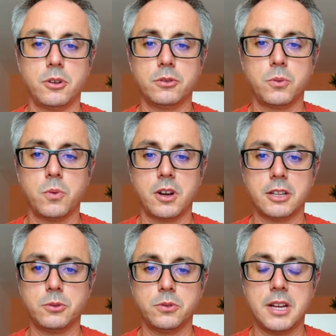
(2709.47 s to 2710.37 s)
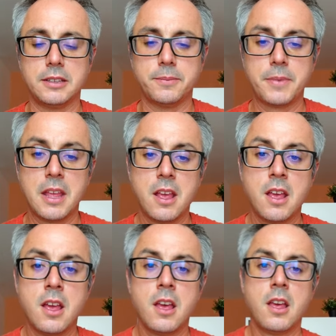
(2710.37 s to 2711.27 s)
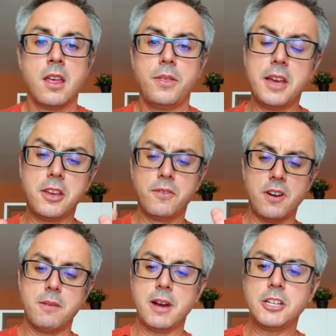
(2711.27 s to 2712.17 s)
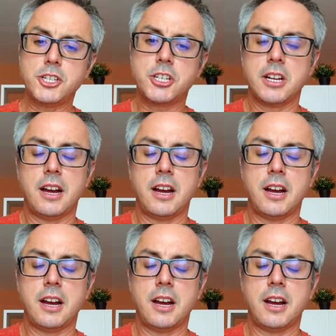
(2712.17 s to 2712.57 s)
don't want to do that. Thank you very much.